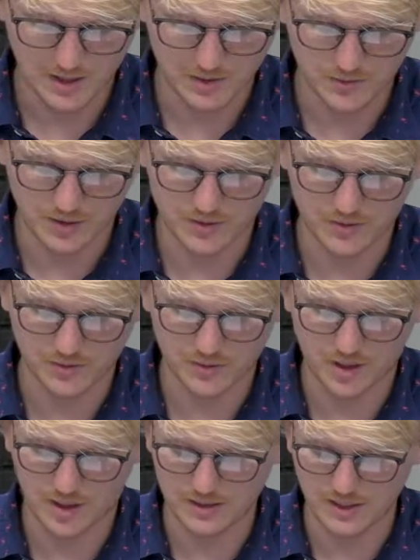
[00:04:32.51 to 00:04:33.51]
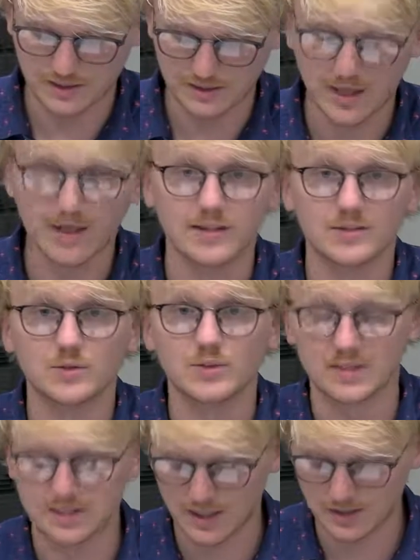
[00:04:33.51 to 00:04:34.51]
To register, contact the ISU
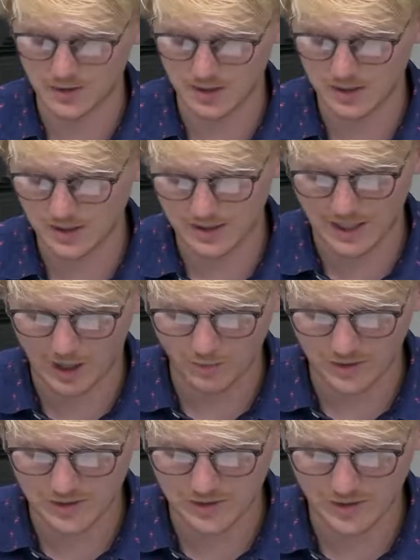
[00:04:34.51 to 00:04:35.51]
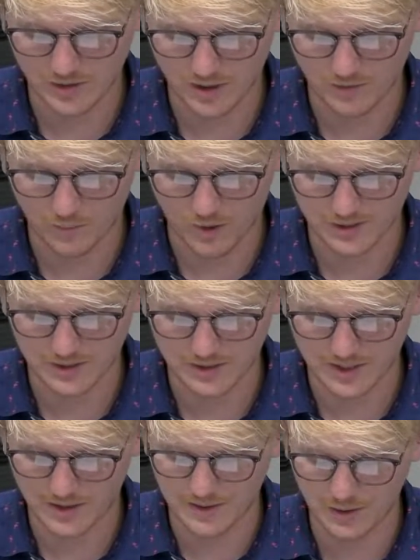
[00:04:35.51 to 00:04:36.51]
Extension and Outreach of Washington
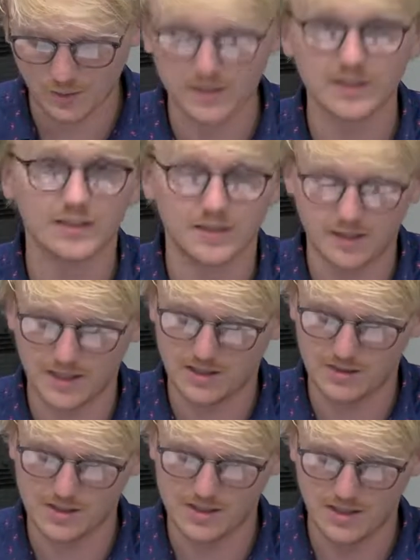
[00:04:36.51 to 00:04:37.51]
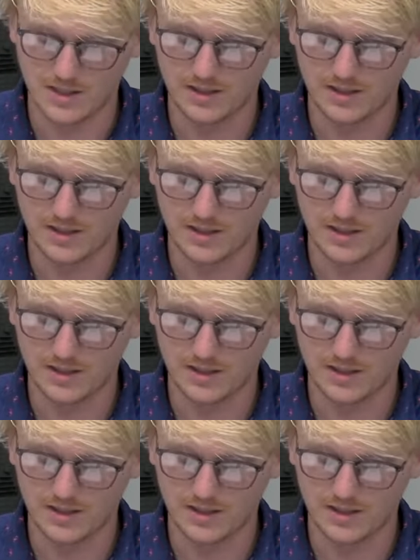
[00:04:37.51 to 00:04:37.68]
County or Keokuk County.